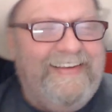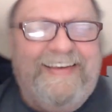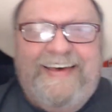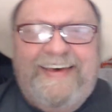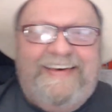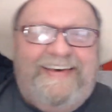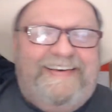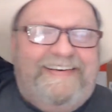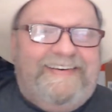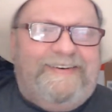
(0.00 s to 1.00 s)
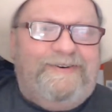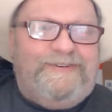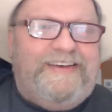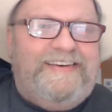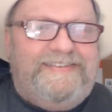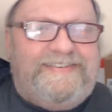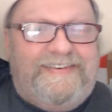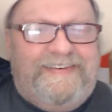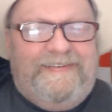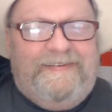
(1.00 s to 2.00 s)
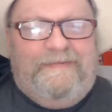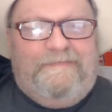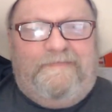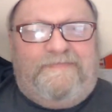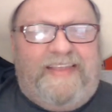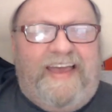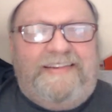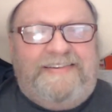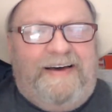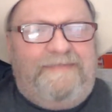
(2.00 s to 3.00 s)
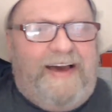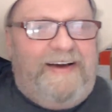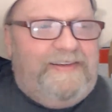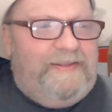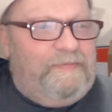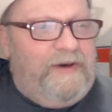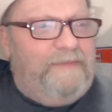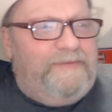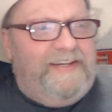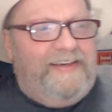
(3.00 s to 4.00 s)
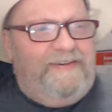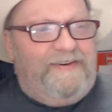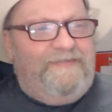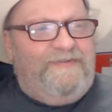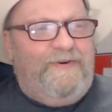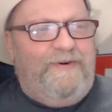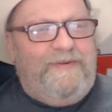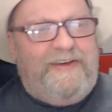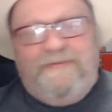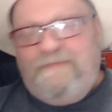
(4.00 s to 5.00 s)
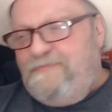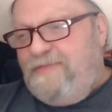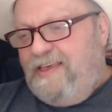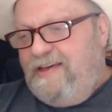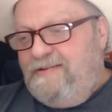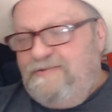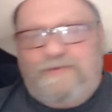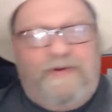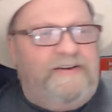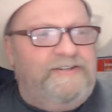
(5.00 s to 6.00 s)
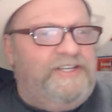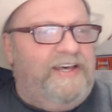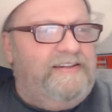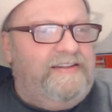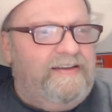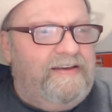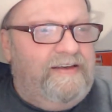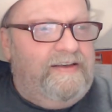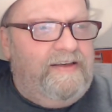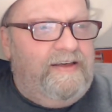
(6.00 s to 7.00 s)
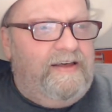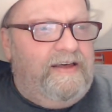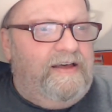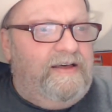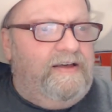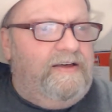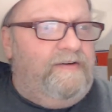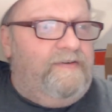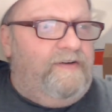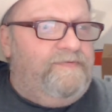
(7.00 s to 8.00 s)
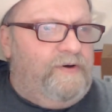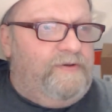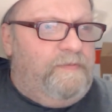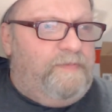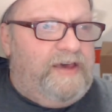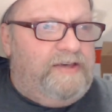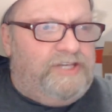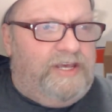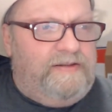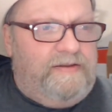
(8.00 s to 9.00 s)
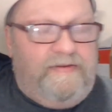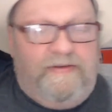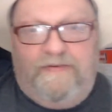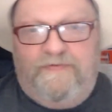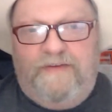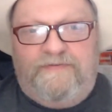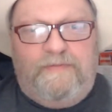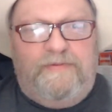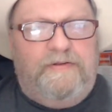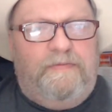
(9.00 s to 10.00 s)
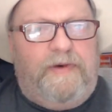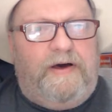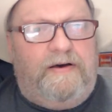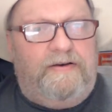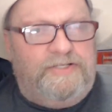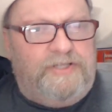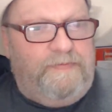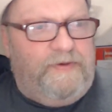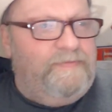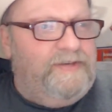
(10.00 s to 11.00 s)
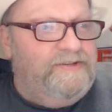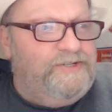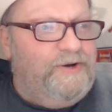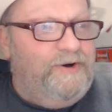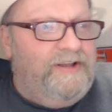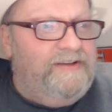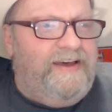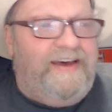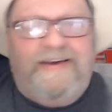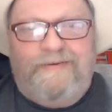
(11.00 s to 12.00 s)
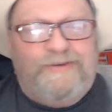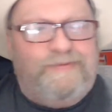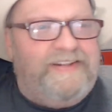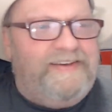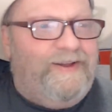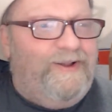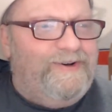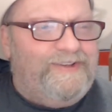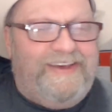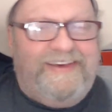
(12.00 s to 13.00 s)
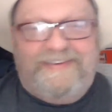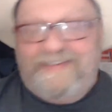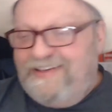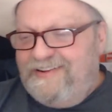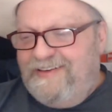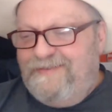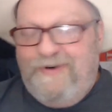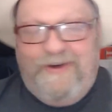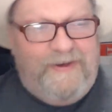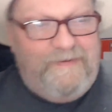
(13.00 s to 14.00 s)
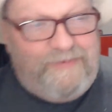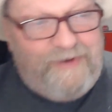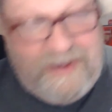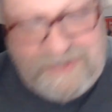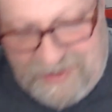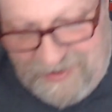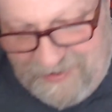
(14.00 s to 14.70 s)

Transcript: Of course, he's ended up going in the pub, and he looking for me. And it was when I said, oh, I've got the beers in, I've left them on the bar. I said, but I'm in the toilet now. And that was when he clocked it, and he weren't impressed.